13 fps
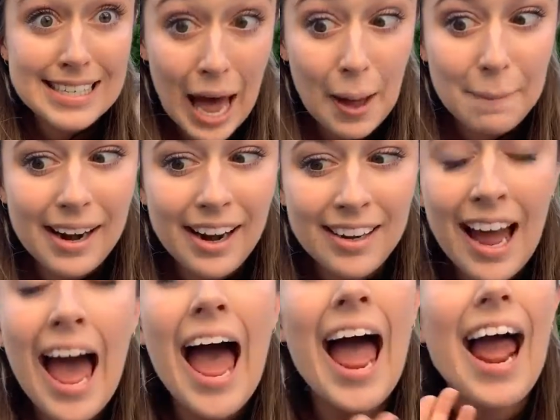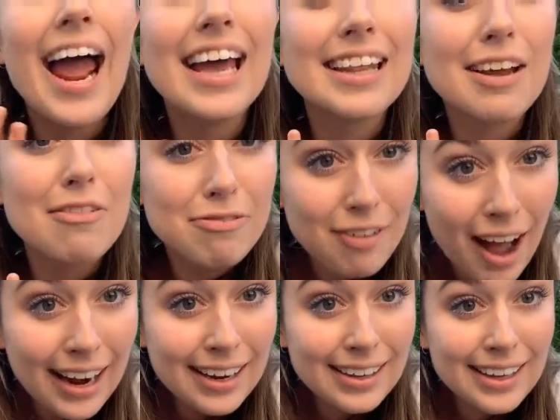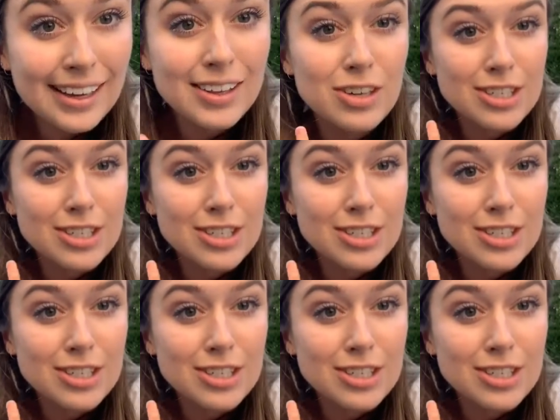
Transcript: happening. And then finally,